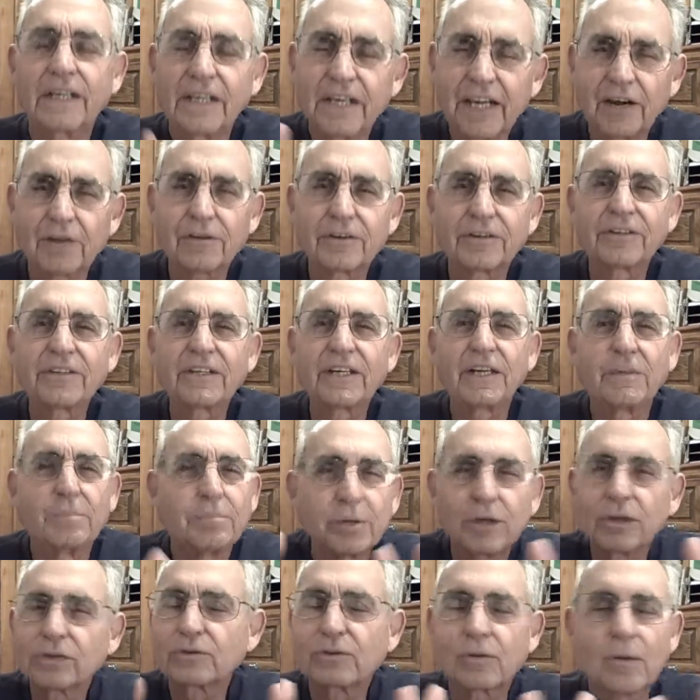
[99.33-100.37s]
Guaranteed.
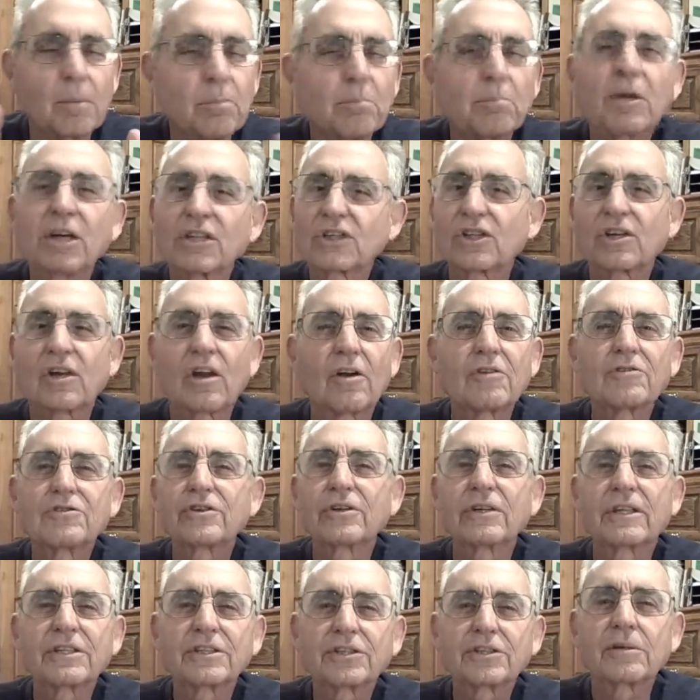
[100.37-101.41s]
Build you a much larger
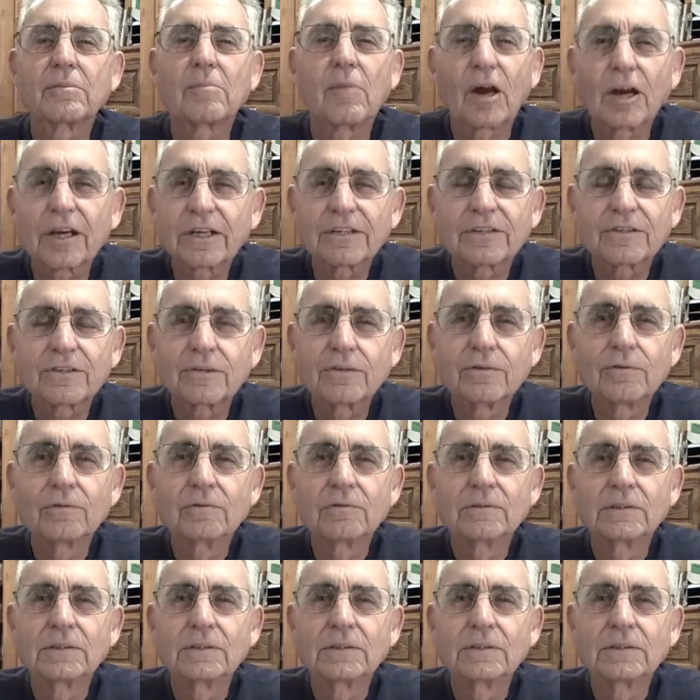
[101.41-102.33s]
list to market to.